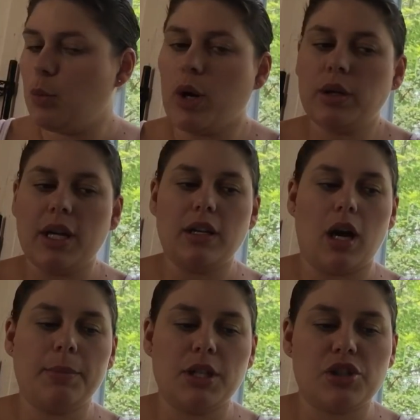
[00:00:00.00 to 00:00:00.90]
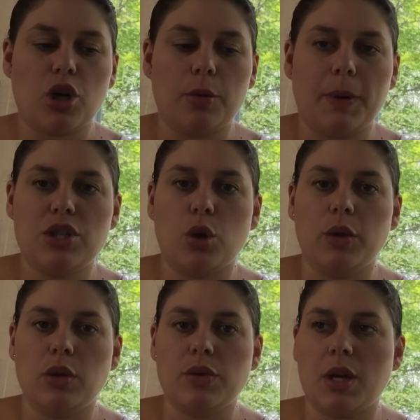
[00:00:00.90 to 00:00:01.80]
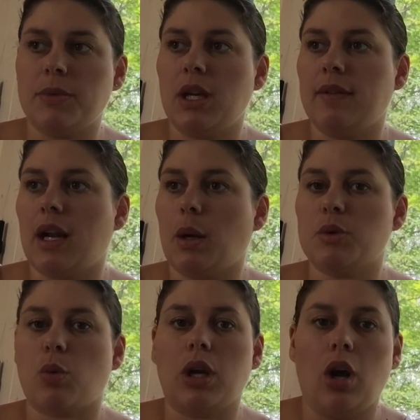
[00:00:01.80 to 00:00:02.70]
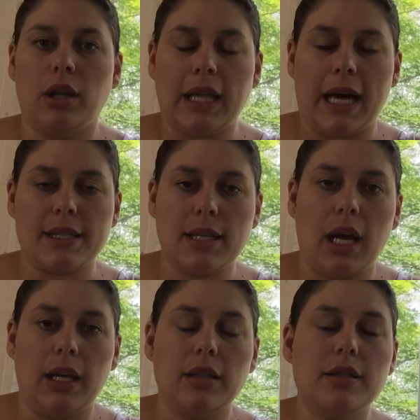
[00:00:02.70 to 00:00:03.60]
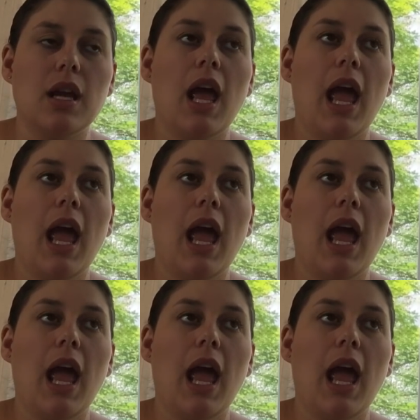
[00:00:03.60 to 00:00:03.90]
gonna start by showing you something that I was working on last night,